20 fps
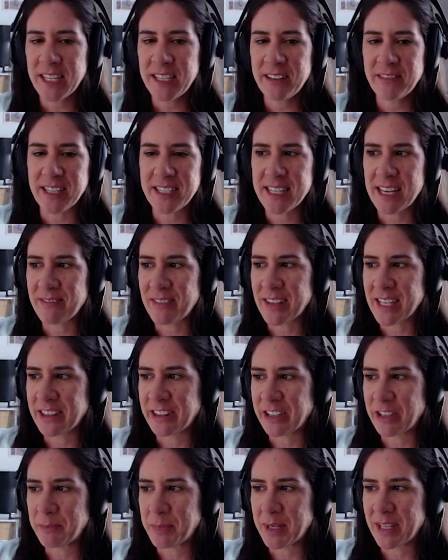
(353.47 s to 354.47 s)
of does have like a
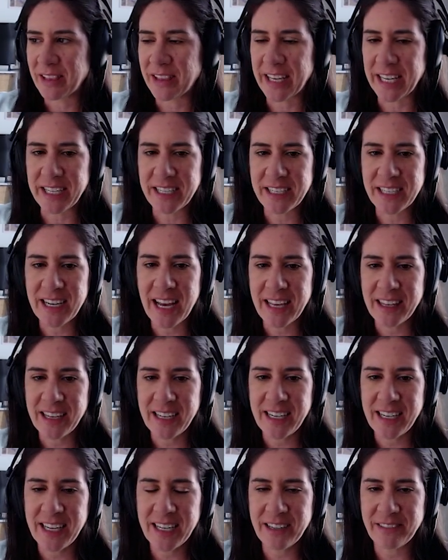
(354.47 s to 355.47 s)
little bit lighter
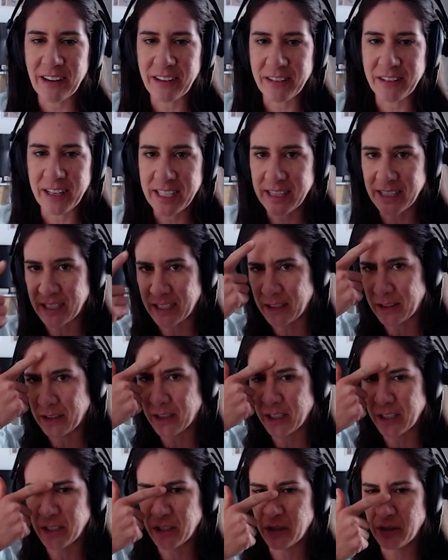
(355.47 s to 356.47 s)
highlighting around like
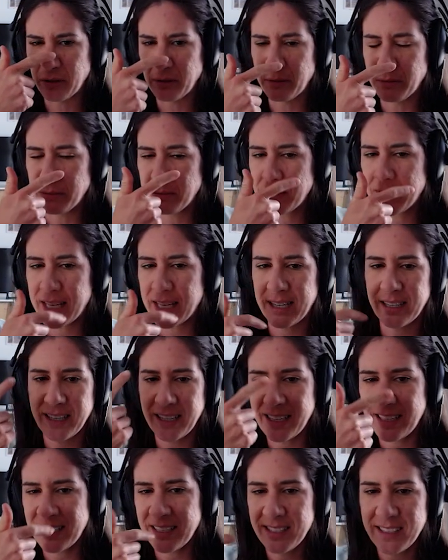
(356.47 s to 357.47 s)
her nose
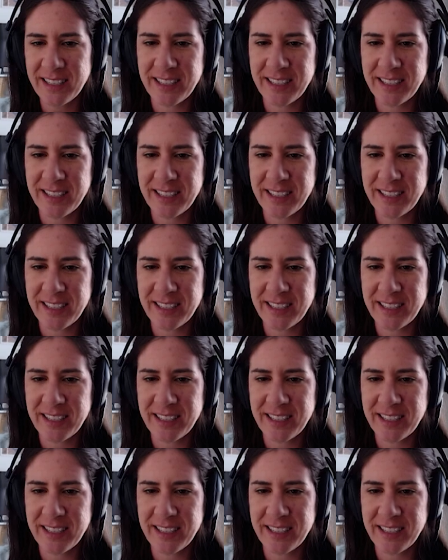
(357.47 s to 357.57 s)
area.